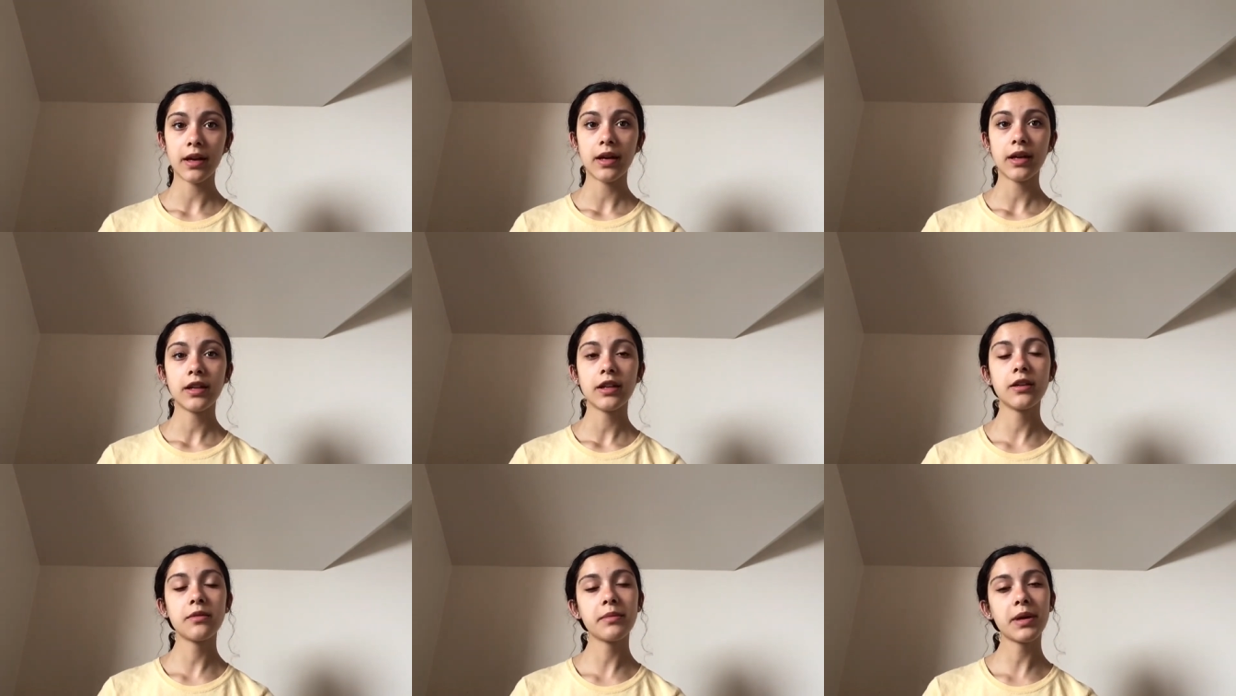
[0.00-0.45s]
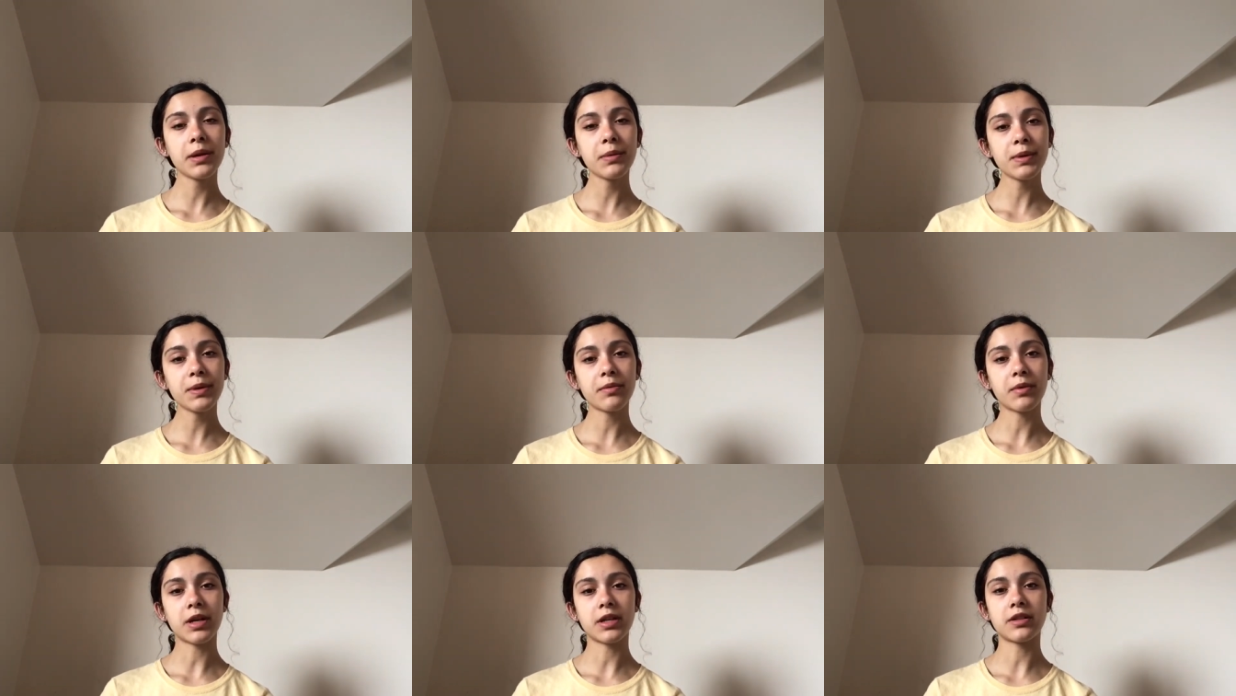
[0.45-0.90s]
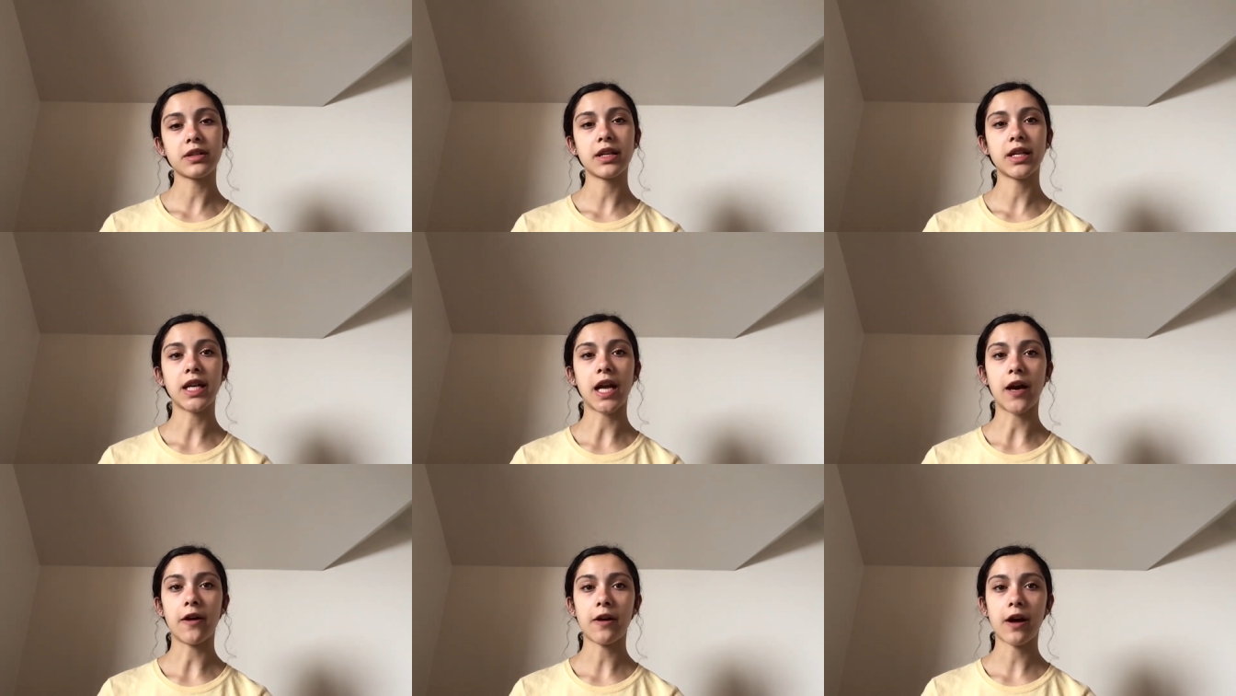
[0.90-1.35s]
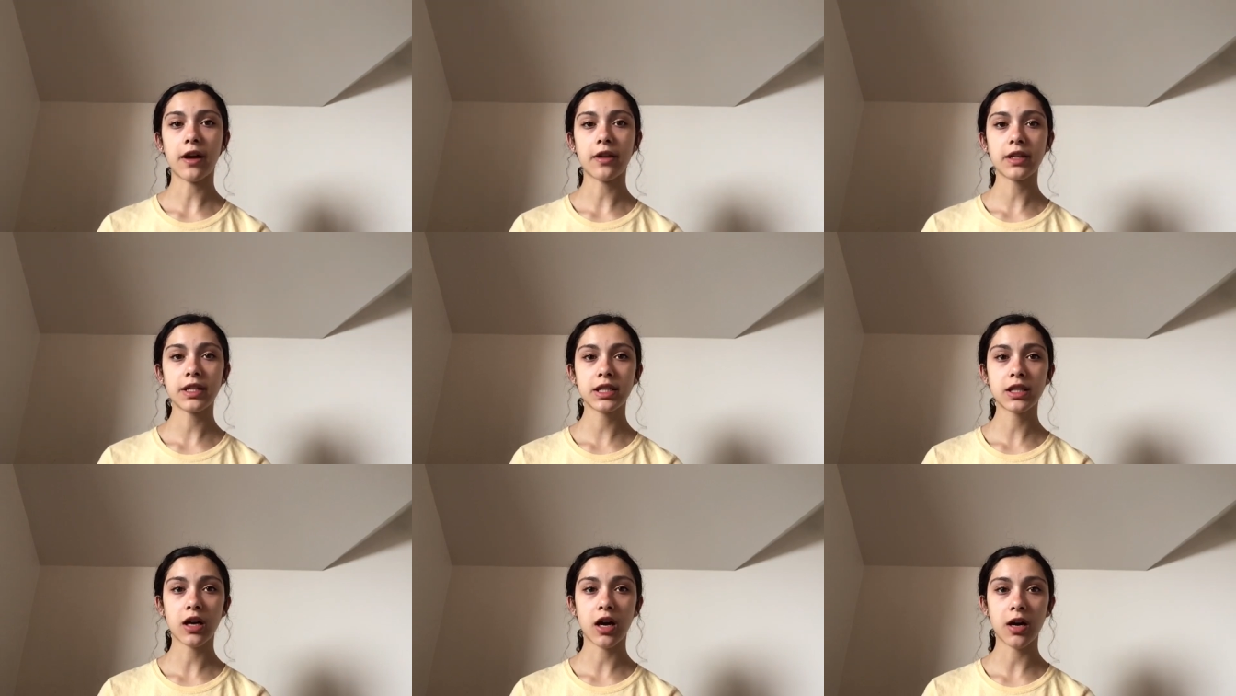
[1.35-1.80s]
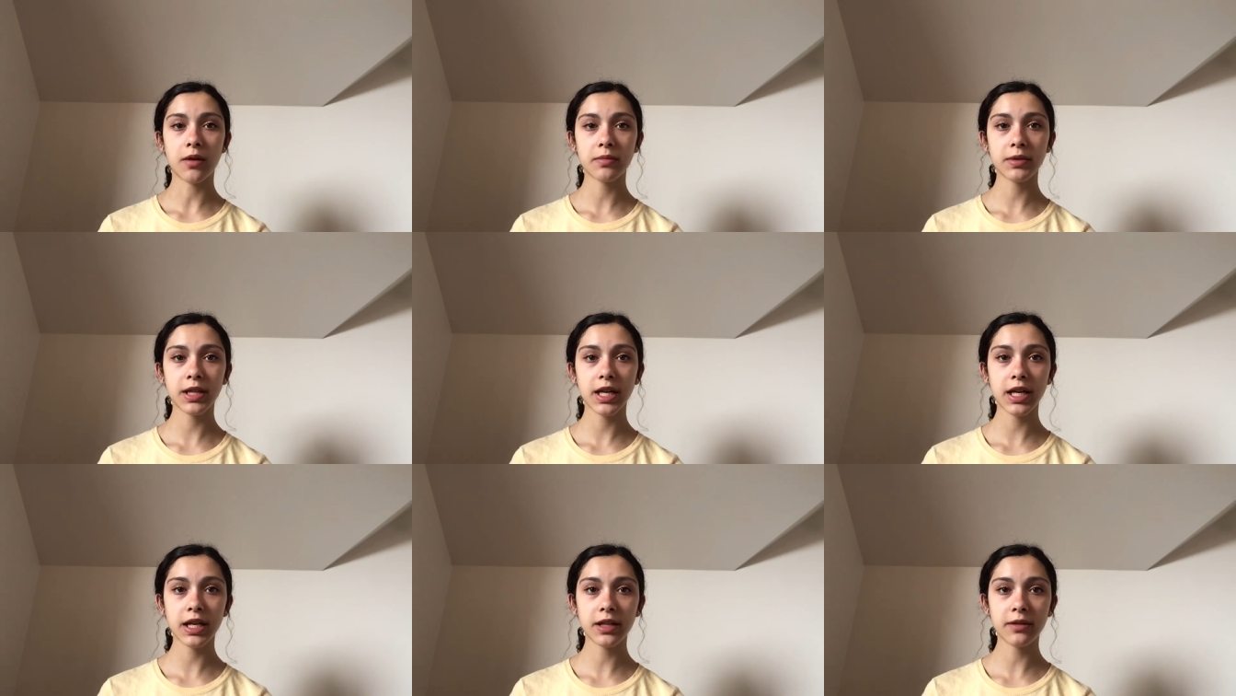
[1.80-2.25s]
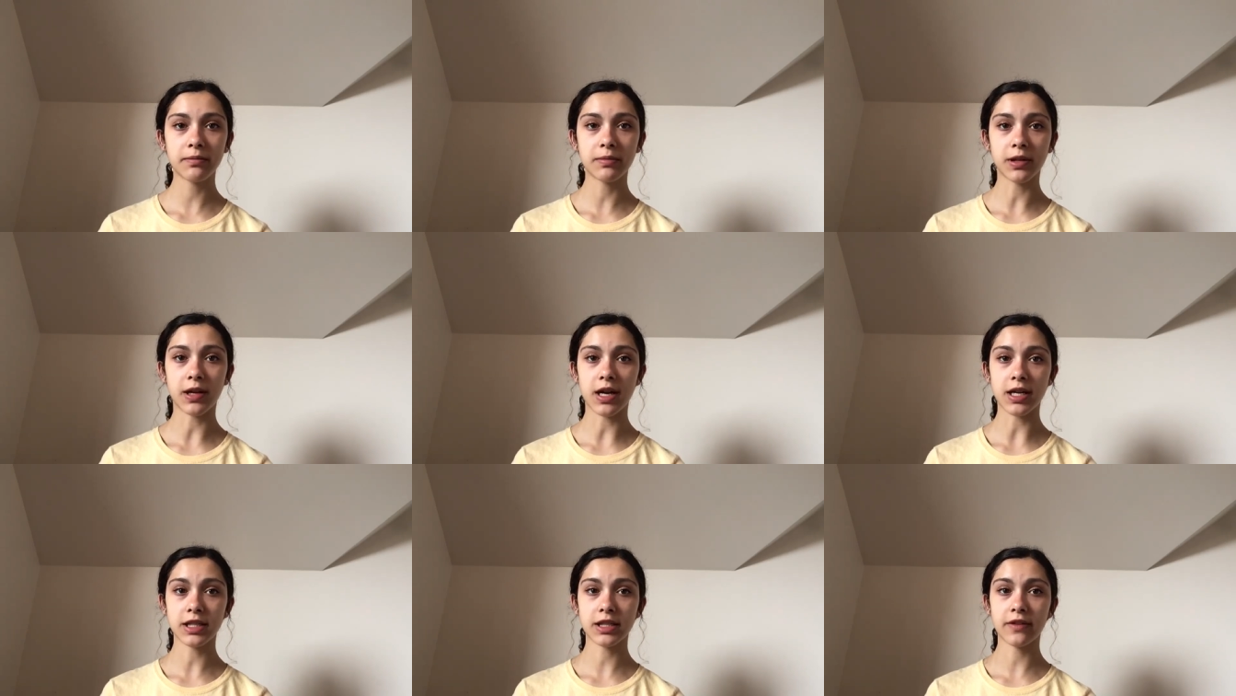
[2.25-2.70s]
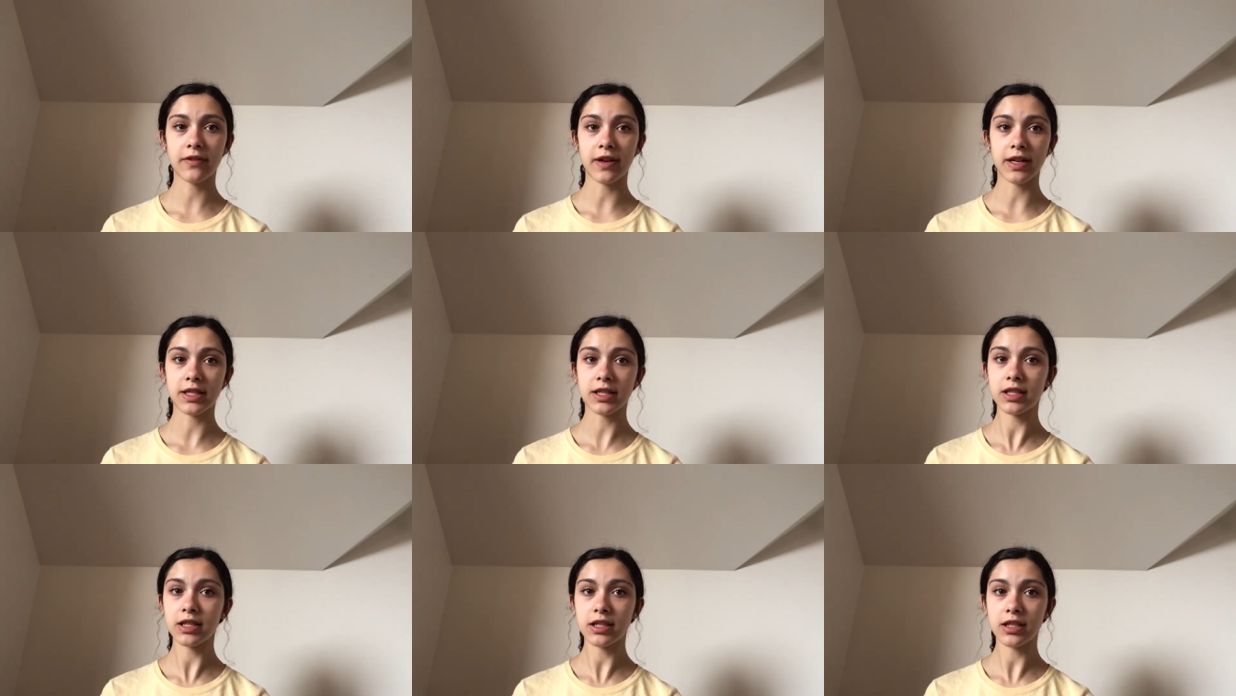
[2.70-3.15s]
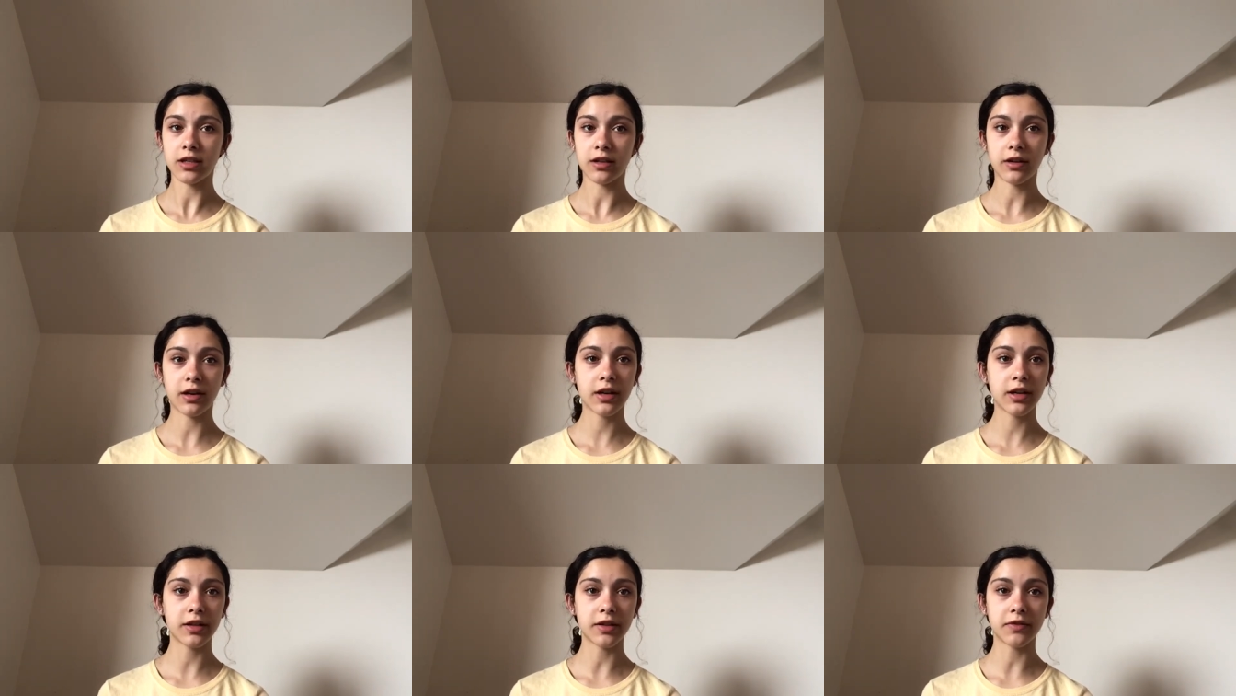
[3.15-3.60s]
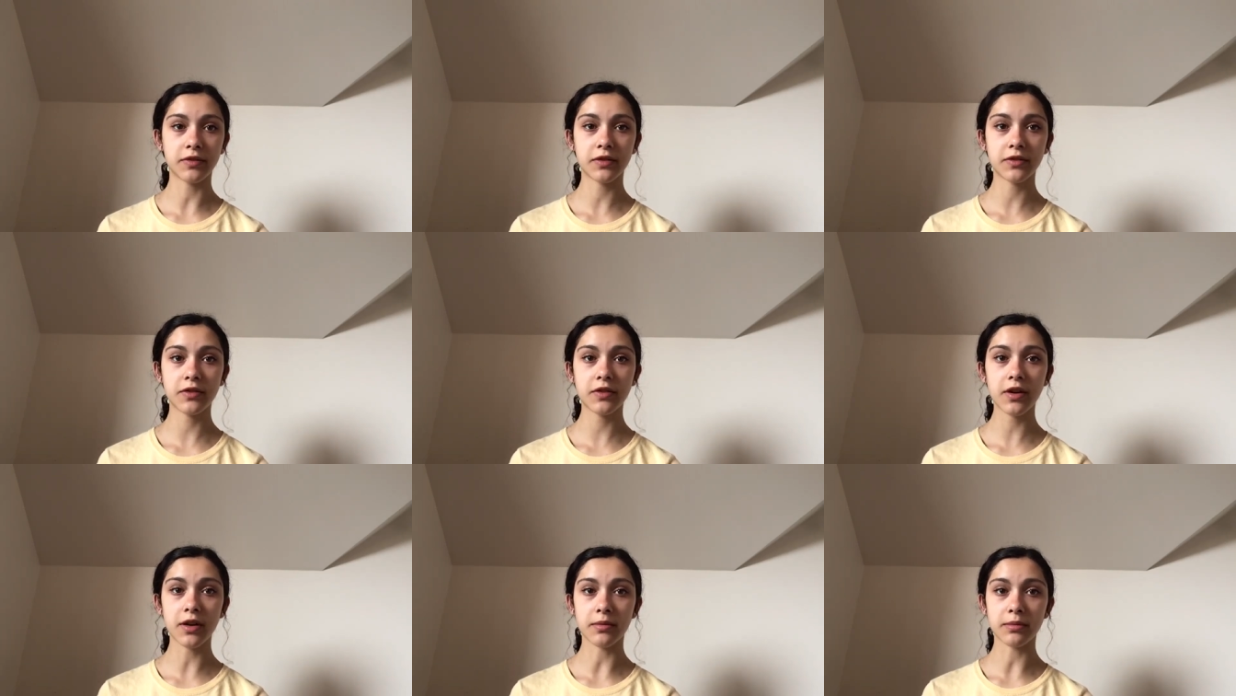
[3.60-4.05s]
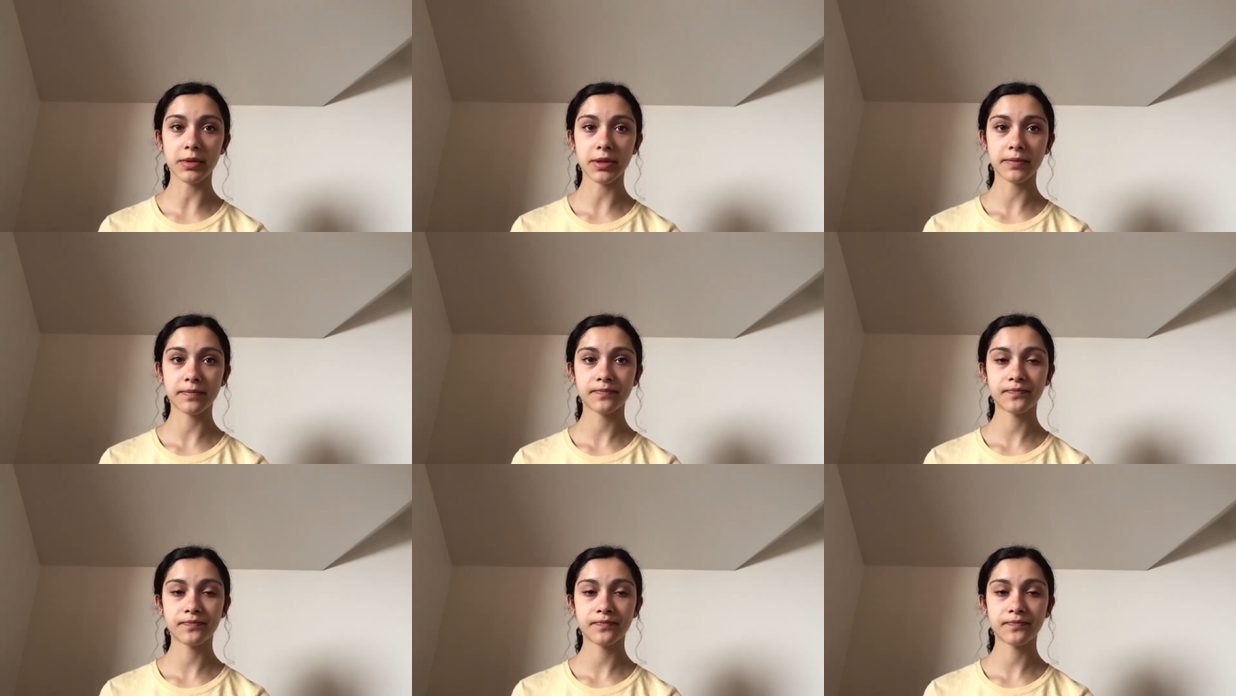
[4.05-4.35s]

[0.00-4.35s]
You may be wondering now how these complicated blocks of ice and snow are even formed.